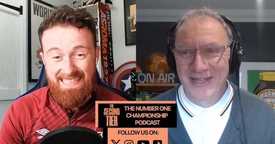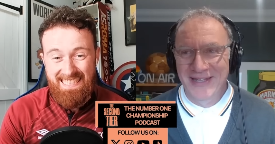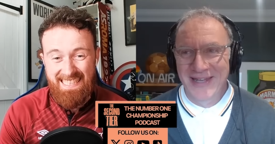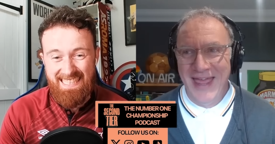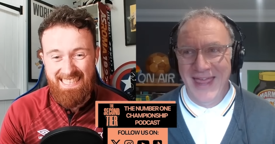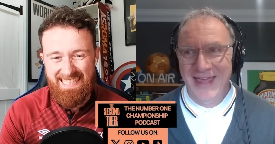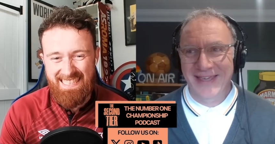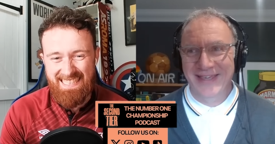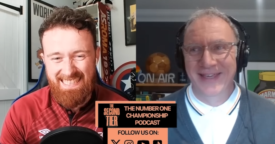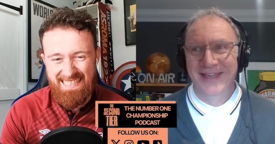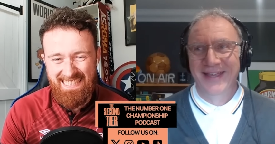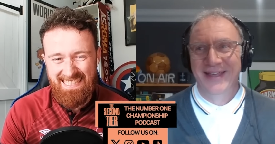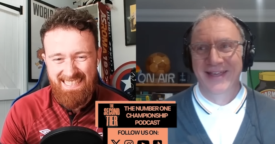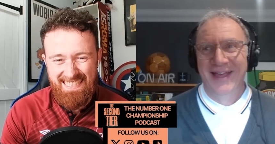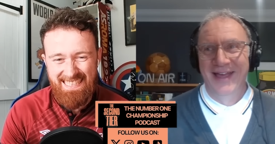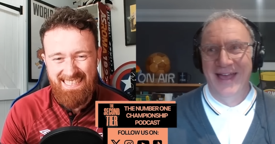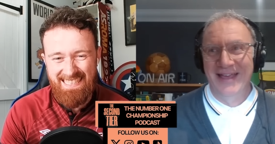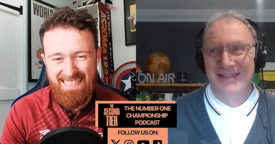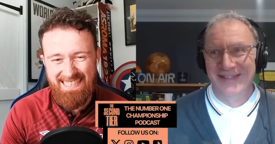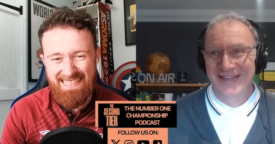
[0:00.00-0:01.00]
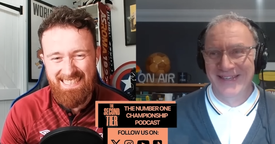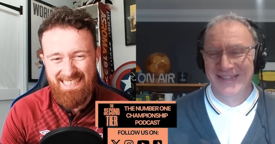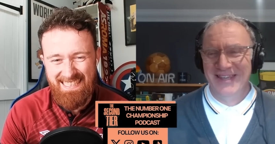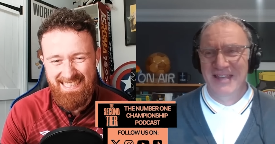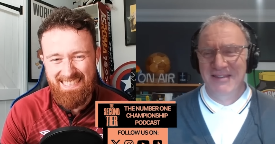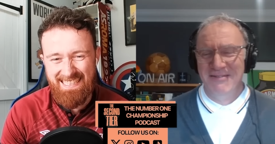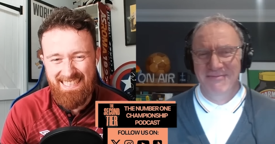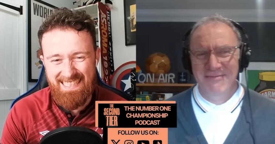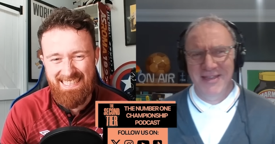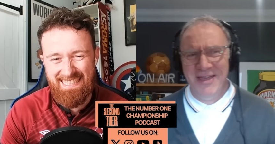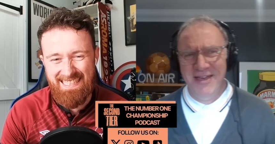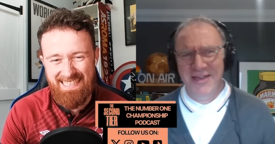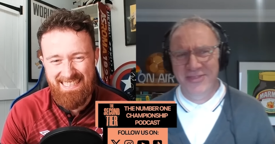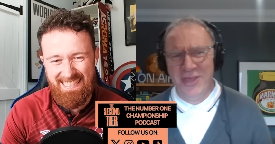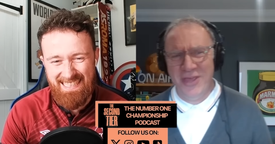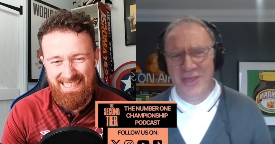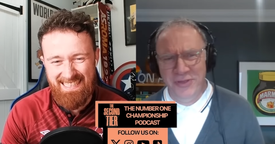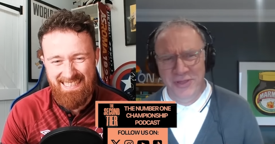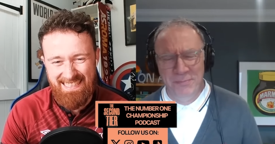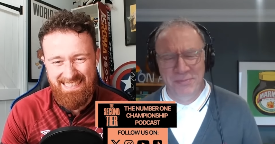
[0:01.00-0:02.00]
Speaker 1: neck as I said, yeah, I don't
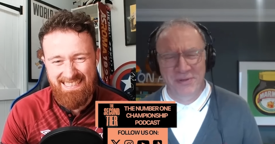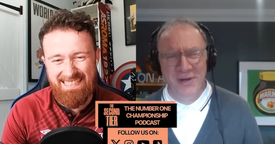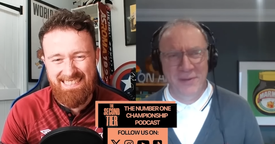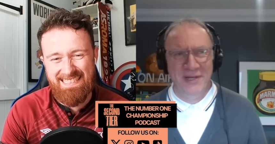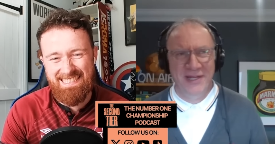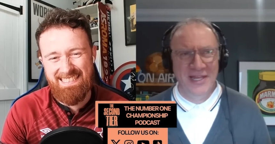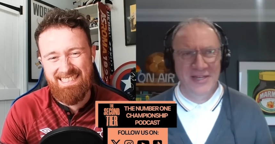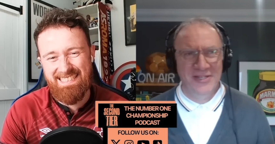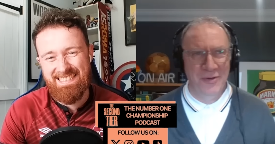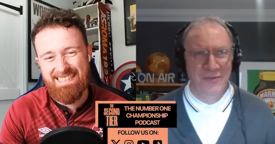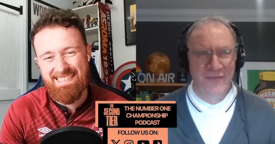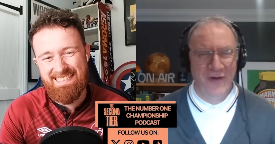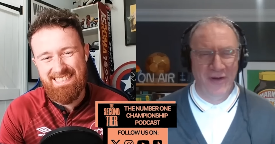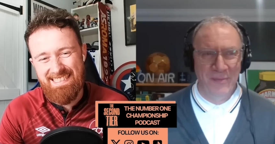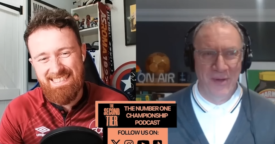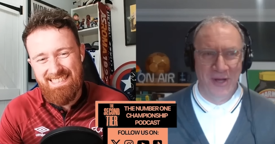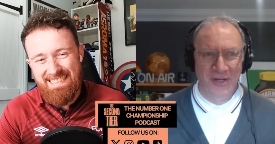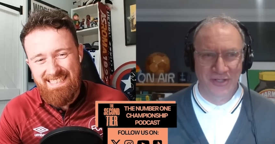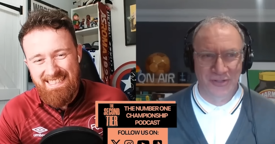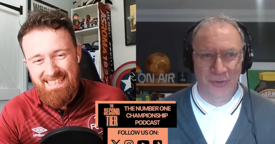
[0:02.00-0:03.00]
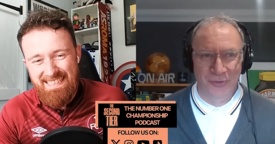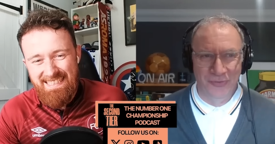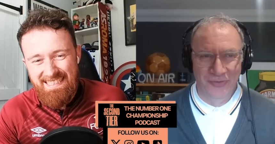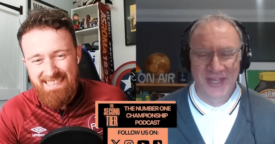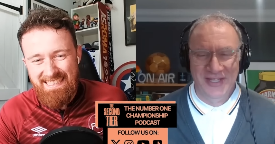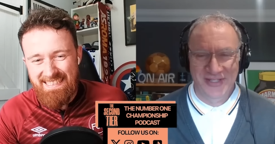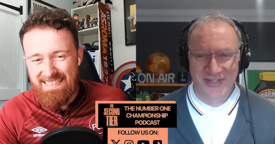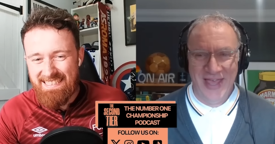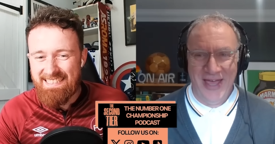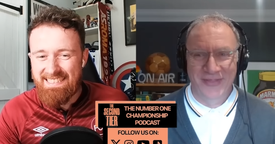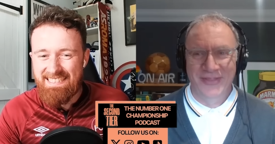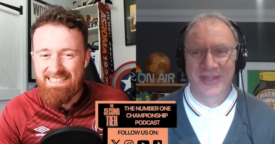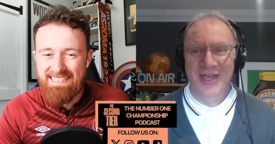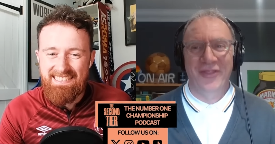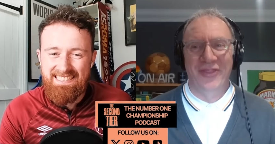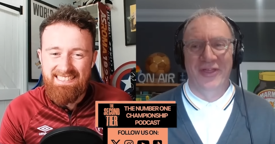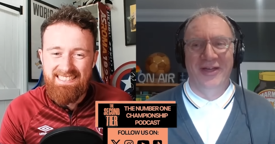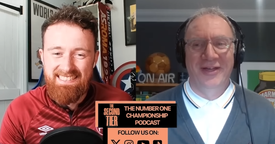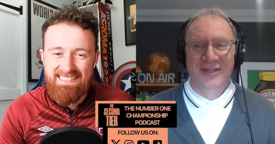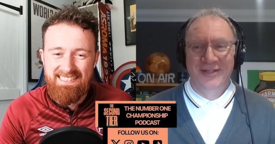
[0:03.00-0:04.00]
think the Premier League's doing very much on this, that, and the
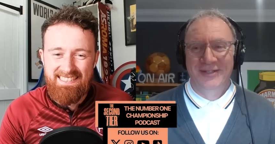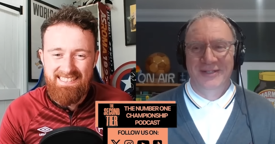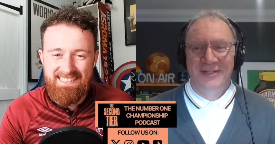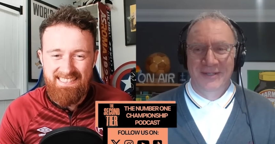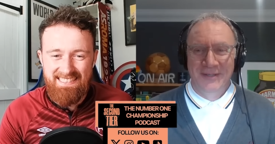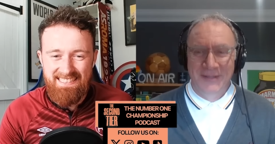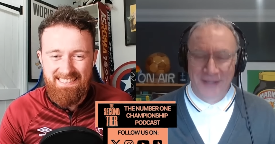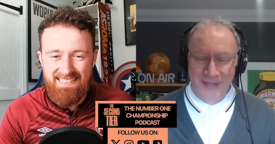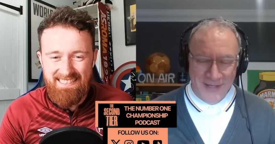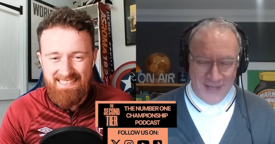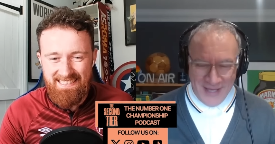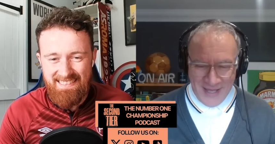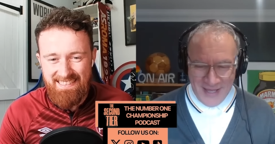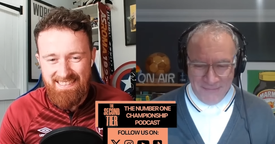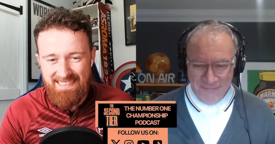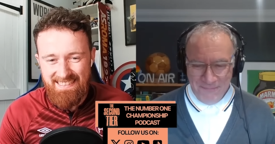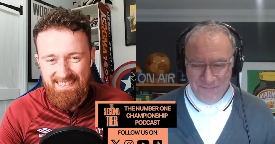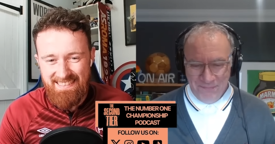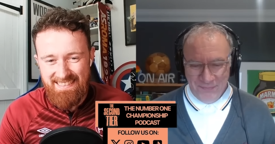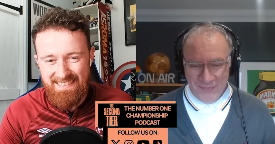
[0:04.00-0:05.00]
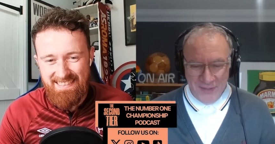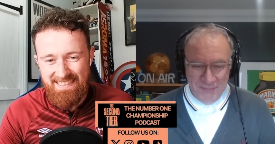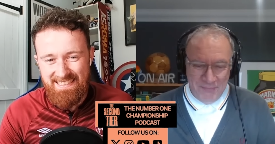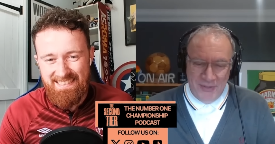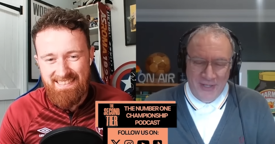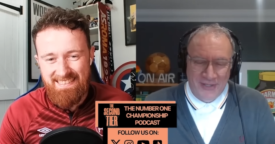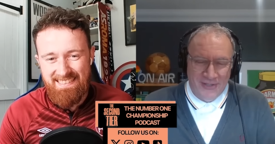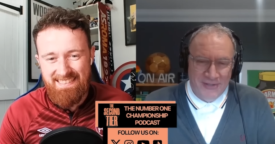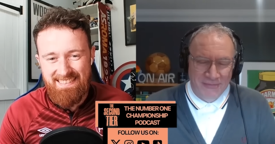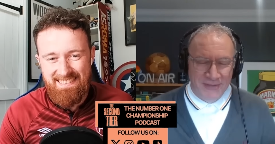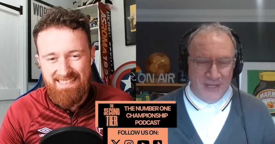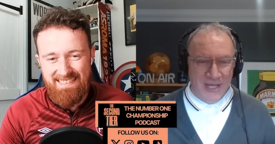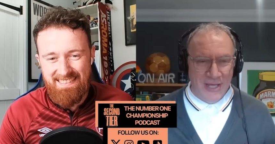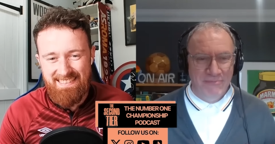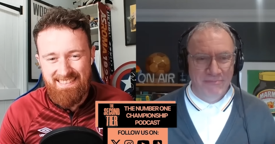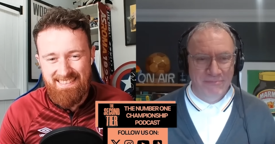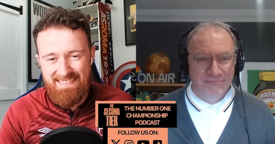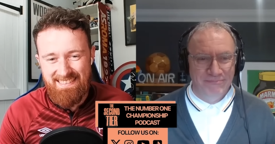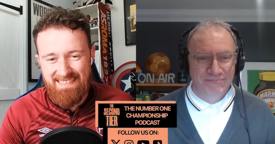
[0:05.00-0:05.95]
other. Um, but yeah,